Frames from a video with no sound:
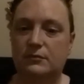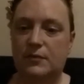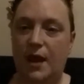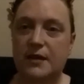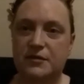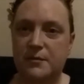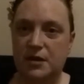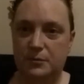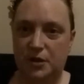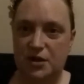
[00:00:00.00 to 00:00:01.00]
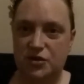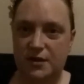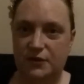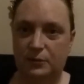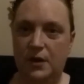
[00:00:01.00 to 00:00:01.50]
add to my depression
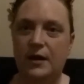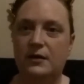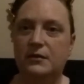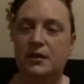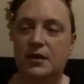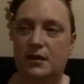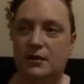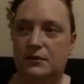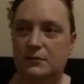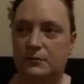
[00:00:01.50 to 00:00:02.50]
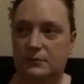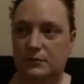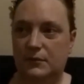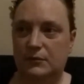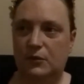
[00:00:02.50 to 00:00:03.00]
as well.
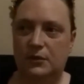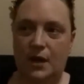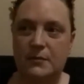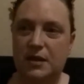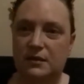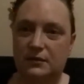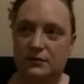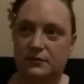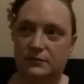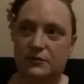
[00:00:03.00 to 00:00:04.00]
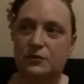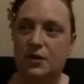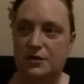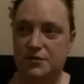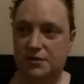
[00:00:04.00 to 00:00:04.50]
I mean, who
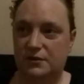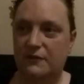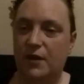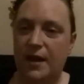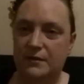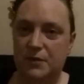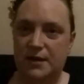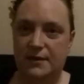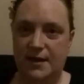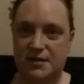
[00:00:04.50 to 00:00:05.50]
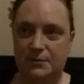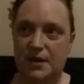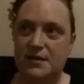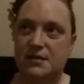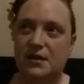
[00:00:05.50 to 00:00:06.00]
knows? If I hadn't been in that
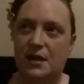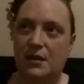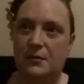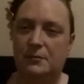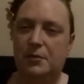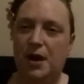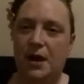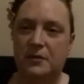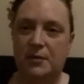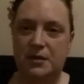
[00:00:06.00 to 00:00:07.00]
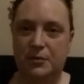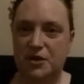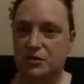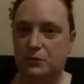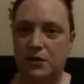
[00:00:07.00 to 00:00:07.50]
space, perhaps my
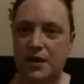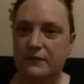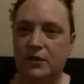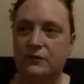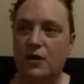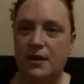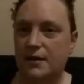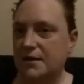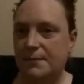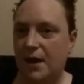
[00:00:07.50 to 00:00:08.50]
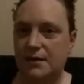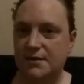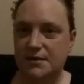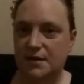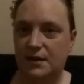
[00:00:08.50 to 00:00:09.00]
depression would never have gotten as bad as
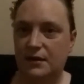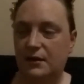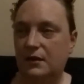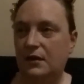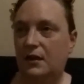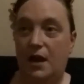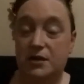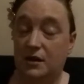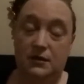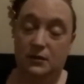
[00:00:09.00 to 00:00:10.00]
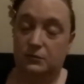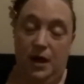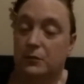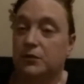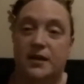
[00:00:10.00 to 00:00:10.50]
it did.
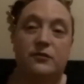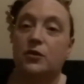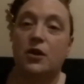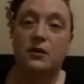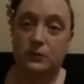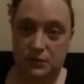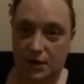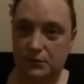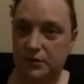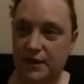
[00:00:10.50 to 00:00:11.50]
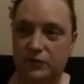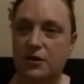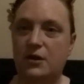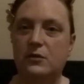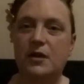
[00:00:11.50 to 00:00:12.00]
I will never know. I will never
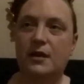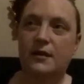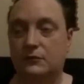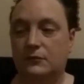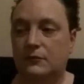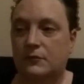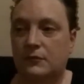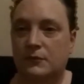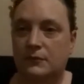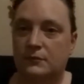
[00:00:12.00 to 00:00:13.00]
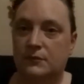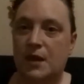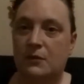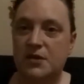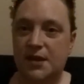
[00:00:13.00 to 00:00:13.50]
know.
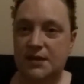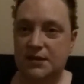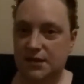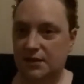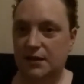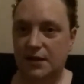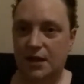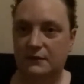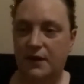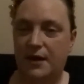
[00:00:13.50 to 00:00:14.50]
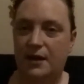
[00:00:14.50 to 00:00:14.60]
Now, once I did get out of that